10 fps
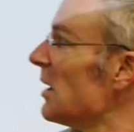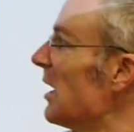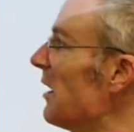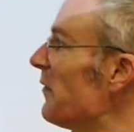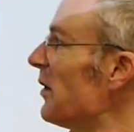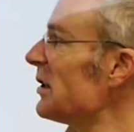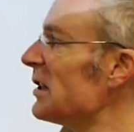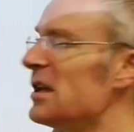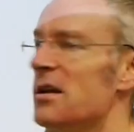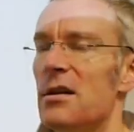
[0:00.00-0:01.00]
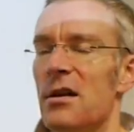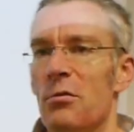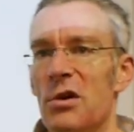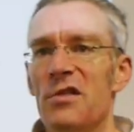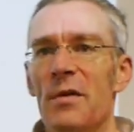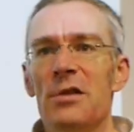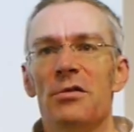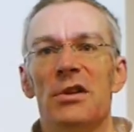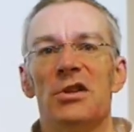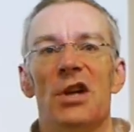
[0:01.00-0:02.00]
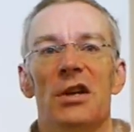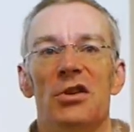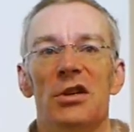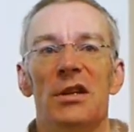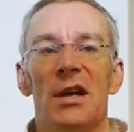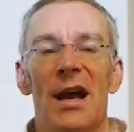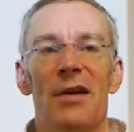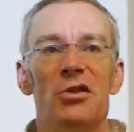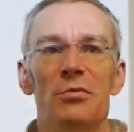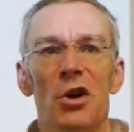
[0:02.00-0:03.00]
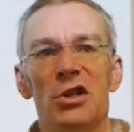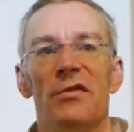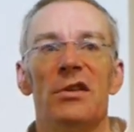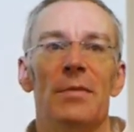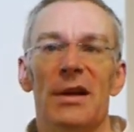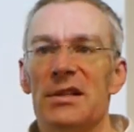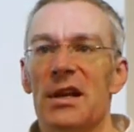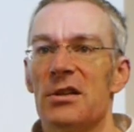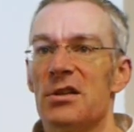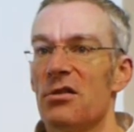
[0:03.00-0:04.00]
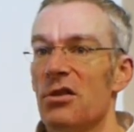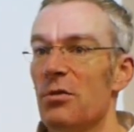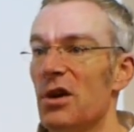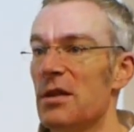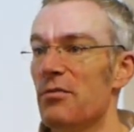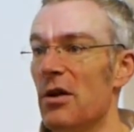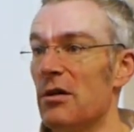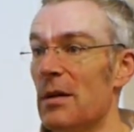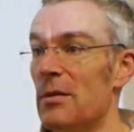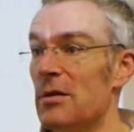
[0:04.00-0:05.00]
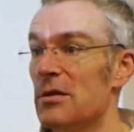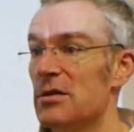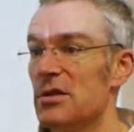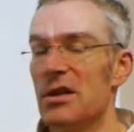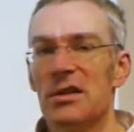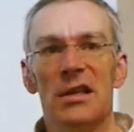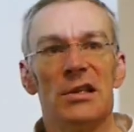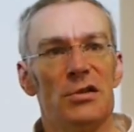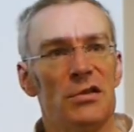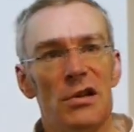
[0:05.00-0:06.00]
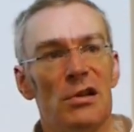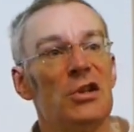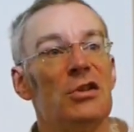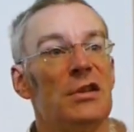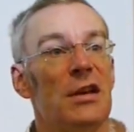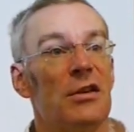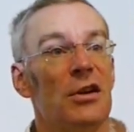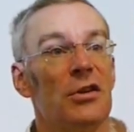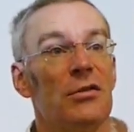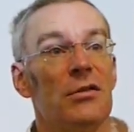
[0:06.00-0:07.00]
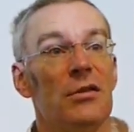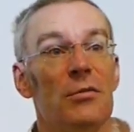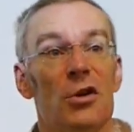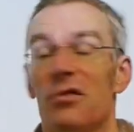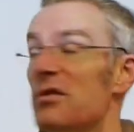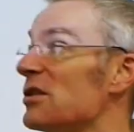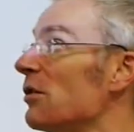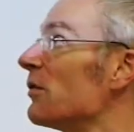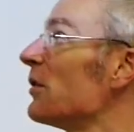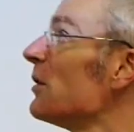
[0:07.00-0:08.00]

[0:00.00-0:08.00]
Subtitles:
And finally, when you made all these changes, how do you merge everything back together so you've got a working program? So you can see there's lots of little issues here, can't you, that we've got to resolve.